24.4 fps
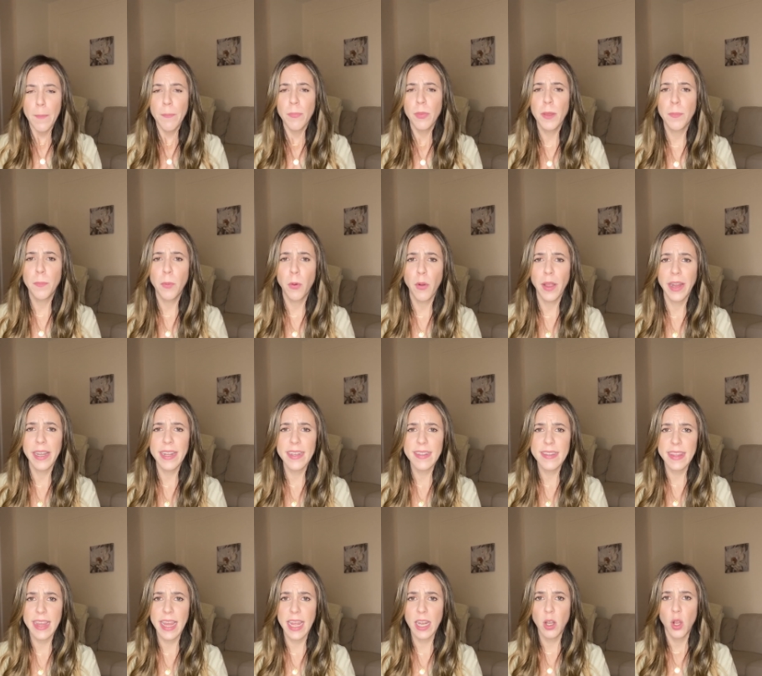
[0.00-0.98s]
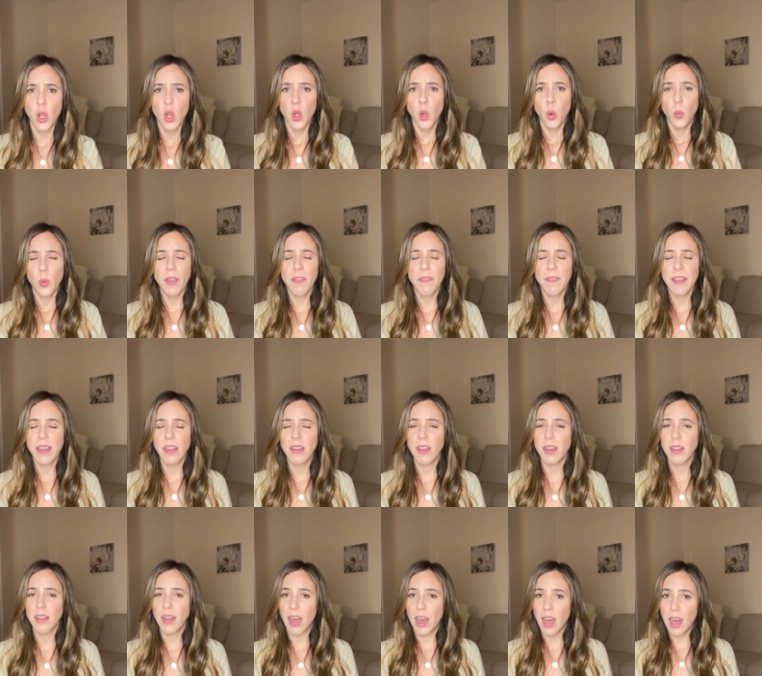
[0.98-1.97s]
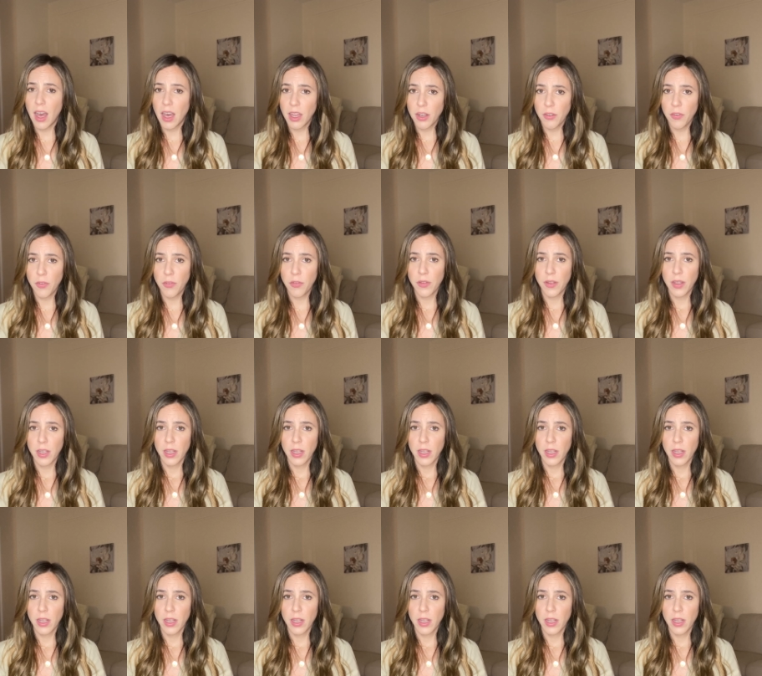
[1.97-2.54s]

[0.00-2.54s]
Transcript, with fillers: The point is that we feel a lot of